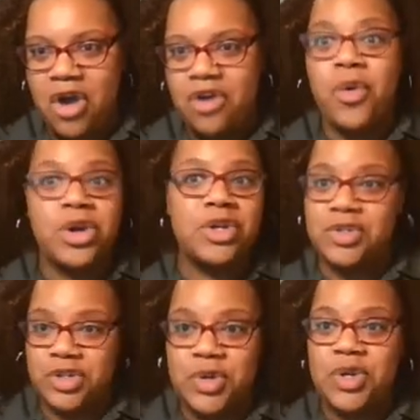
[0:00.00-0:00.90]
for you
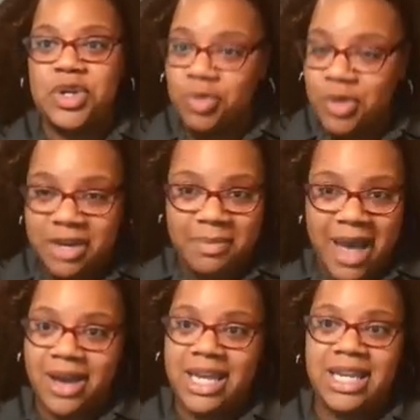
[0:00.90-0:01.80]
so you can read
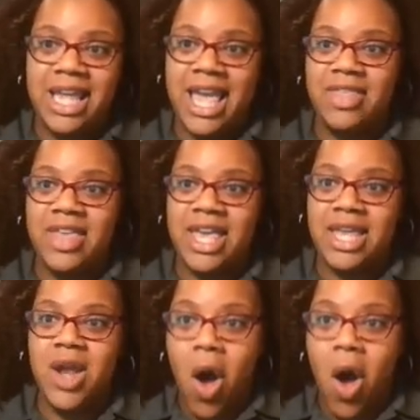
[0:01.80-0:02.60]
about it, and then